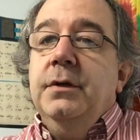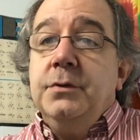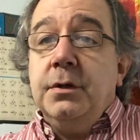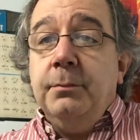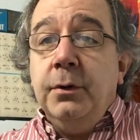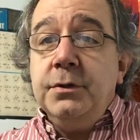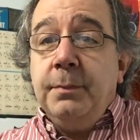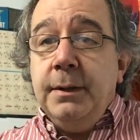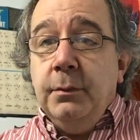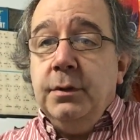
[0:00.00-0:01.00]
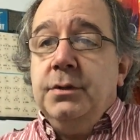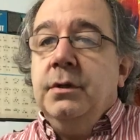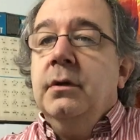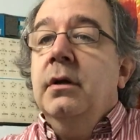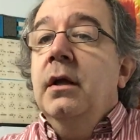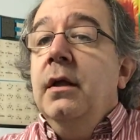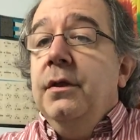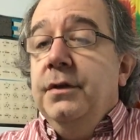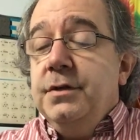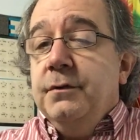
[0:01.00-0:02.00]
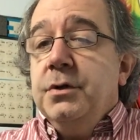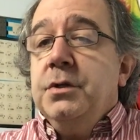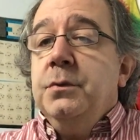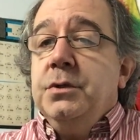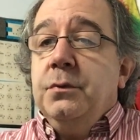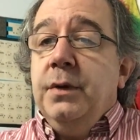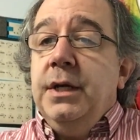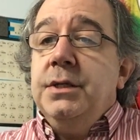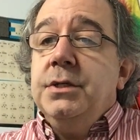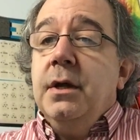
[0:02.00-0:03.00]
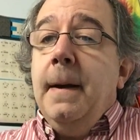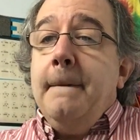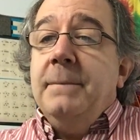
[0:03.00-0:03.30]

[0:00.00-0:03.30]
It was composed by Mozart. This version was arranged